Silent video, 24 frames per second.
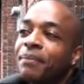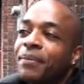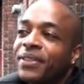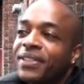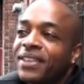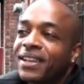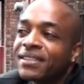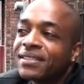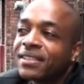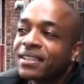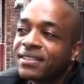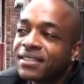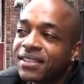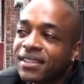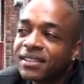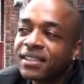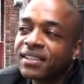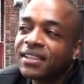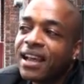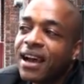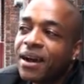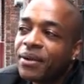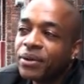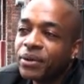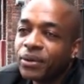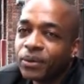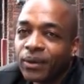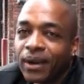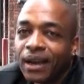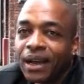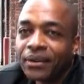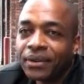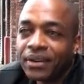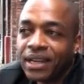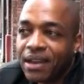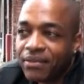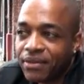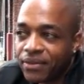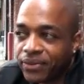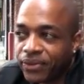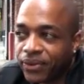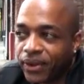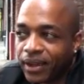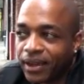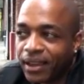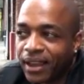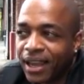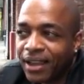But just clowning around and having
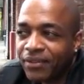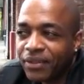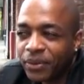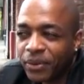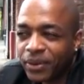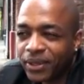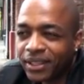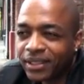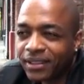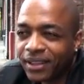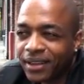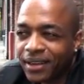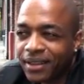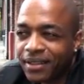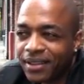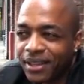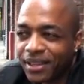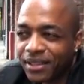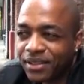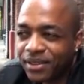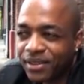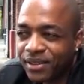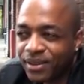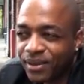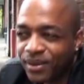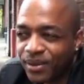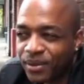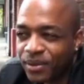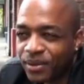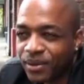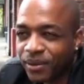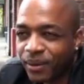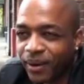fun. I haven't really done anything too